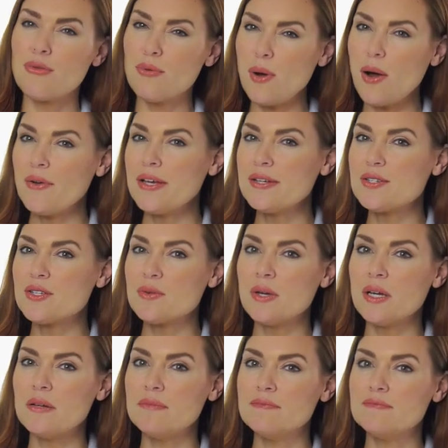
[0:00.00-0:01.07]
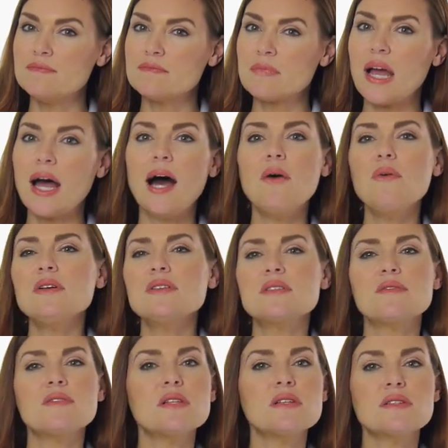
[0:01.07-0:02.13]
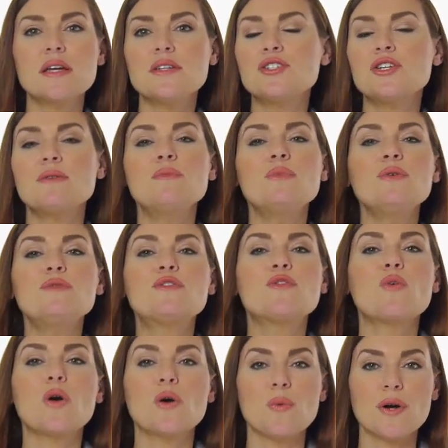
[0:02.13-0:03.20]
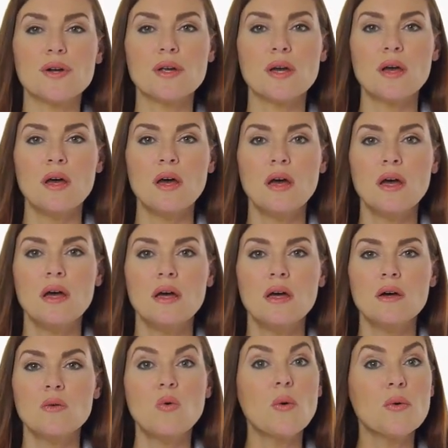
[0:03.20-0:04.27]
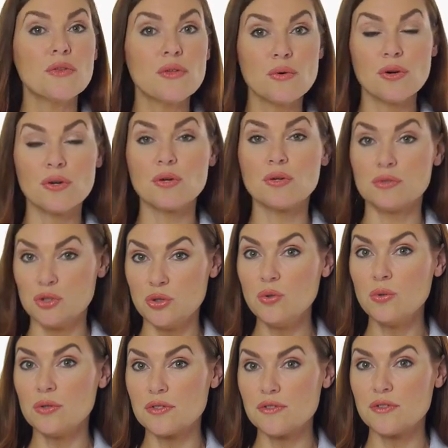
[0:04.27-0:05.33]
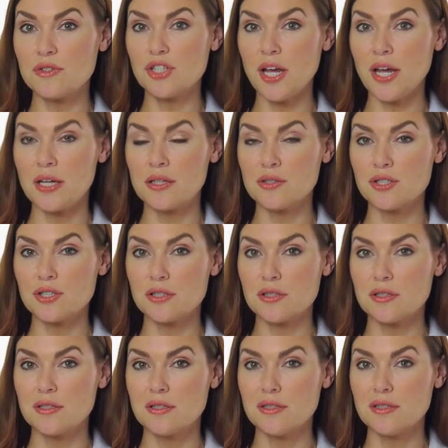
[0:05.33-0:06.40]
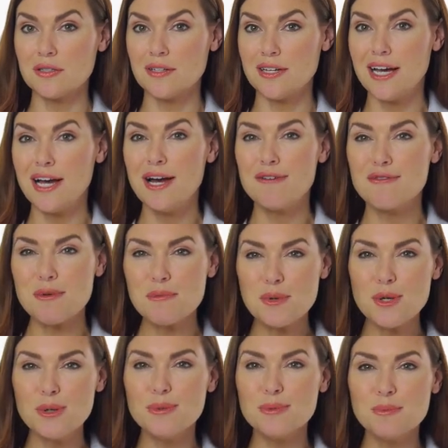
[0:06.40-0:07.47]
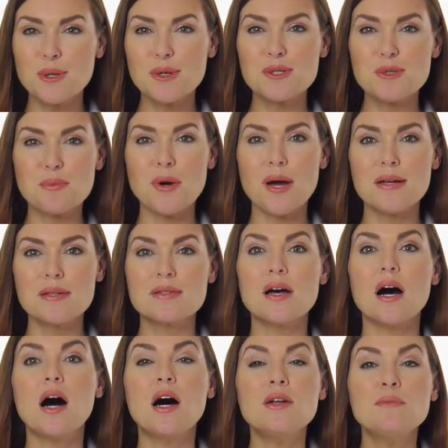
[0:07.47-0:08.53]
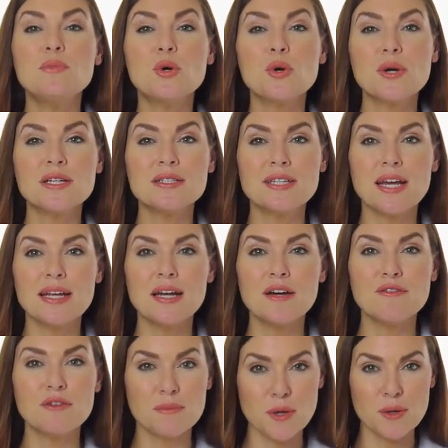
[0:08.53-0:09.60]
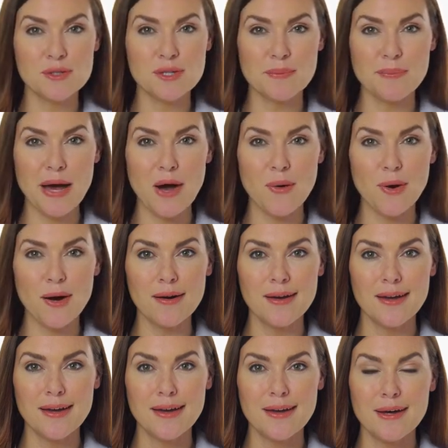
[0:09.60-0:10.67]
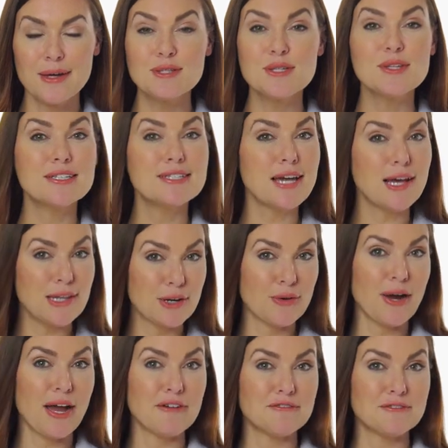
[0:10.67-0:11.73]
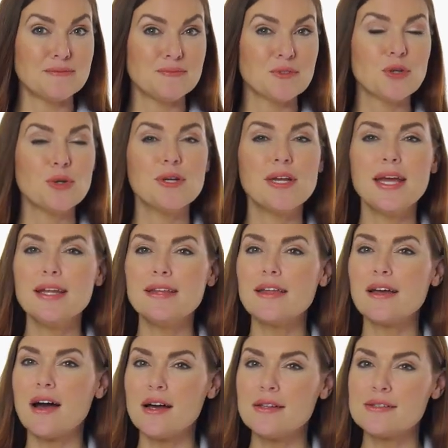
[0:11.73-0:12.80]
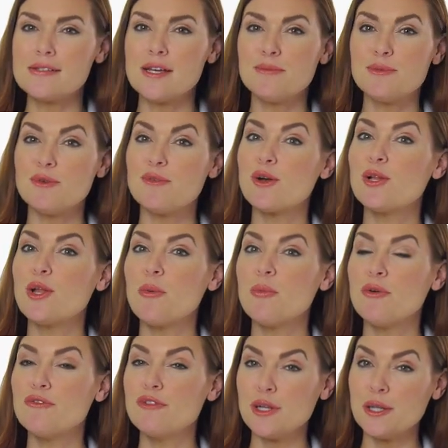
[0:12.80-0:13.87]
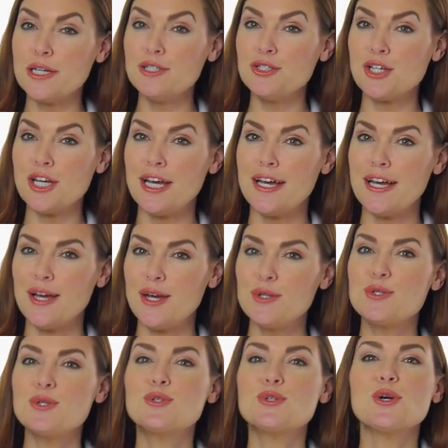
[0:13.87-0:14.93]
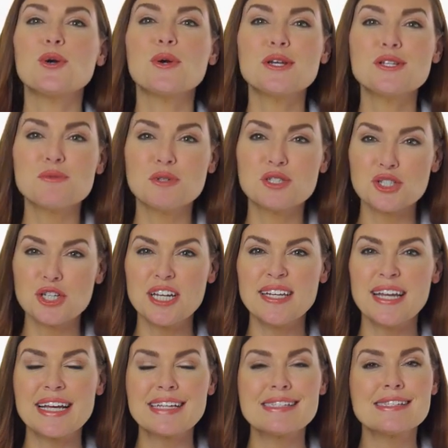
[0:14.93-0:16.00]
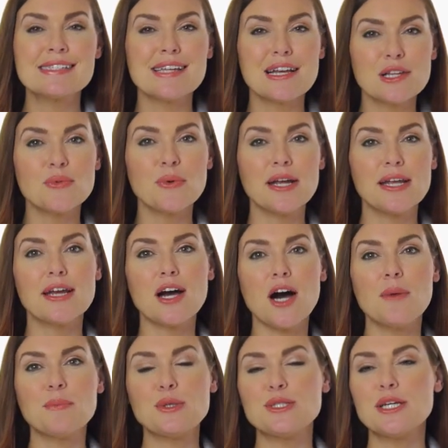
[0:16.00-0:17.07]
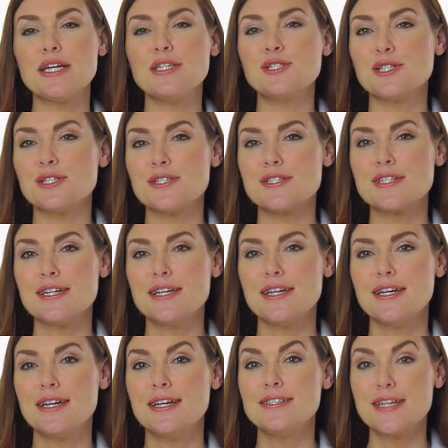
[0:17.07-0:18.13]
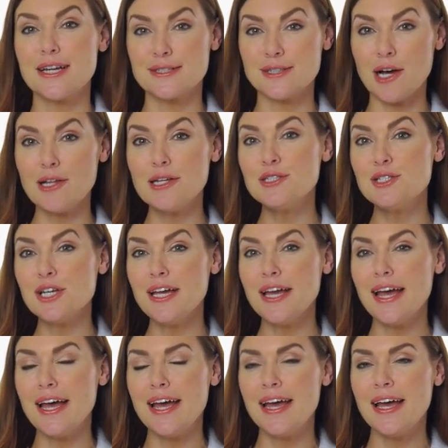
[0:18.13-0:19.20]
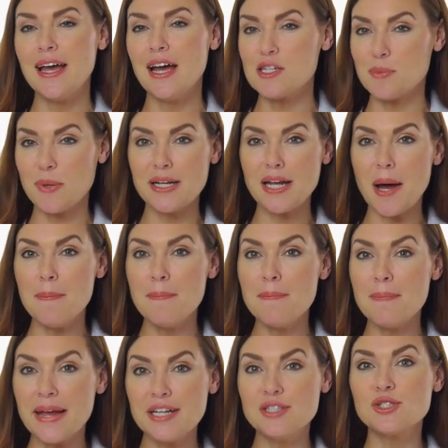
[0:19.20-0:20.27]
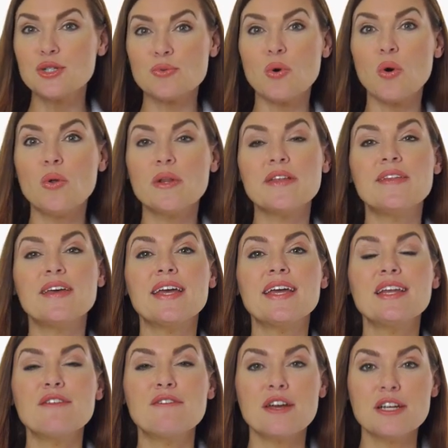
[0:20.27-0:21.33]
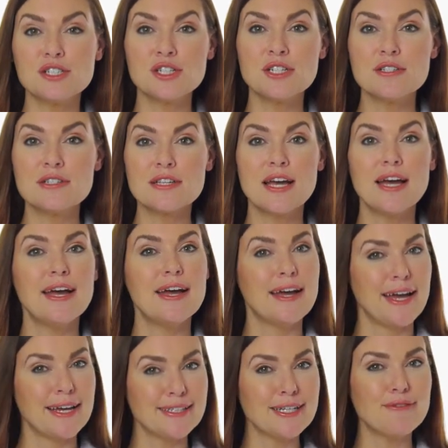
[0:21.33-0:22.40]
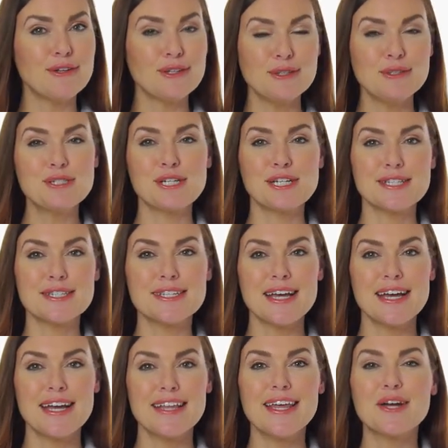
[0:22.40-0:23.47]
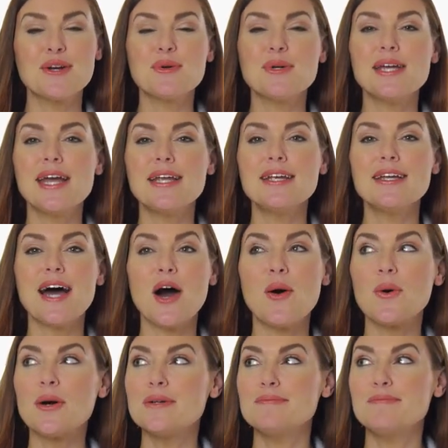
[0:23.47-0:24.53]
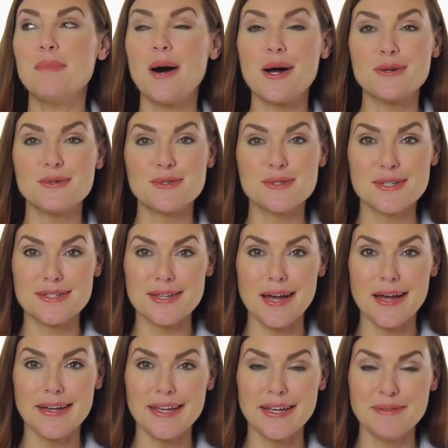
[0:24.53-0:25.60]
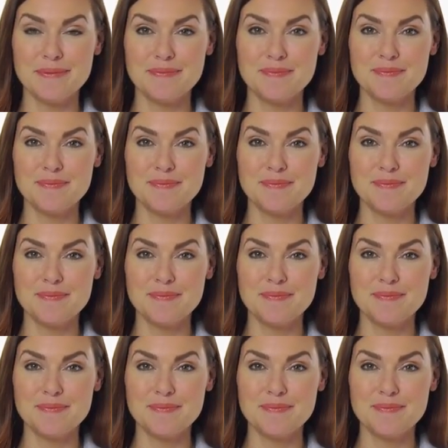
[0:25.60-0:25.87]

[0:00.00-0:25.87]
Throughout history, how has civilization moved forward? What were the critical tools for change? From Gutenberg's press unmooring data from those in power, to the telegraph creating the concept of a global village, to Turing's machine accelerating computations. Technology has played a major role in the innovations and evolutions that created our modern society.